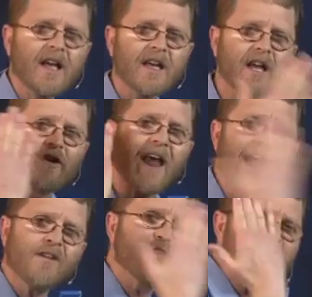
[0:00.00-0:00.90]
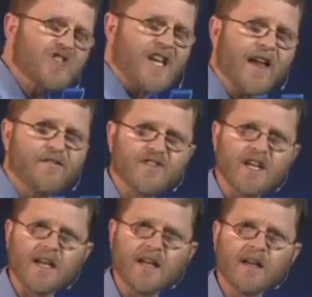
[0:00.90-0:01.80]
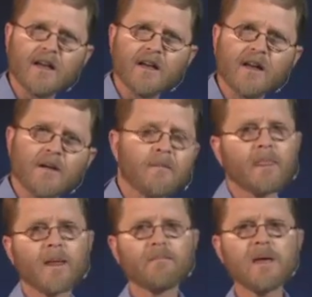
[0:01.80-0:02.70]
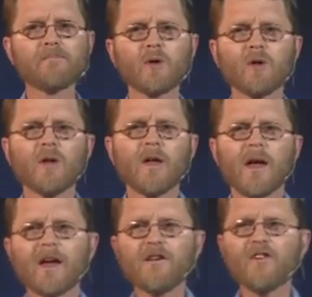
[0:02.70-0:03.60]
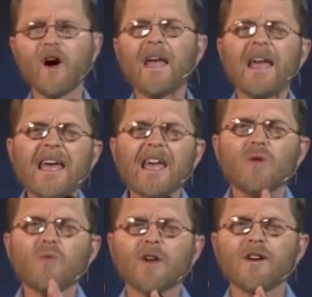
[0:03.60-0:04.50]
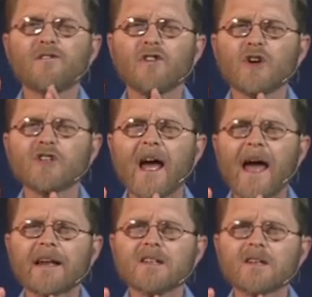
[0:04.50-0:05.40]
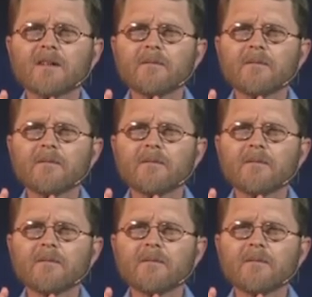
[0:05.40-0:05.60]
He ran for safety. People, if he would have looked at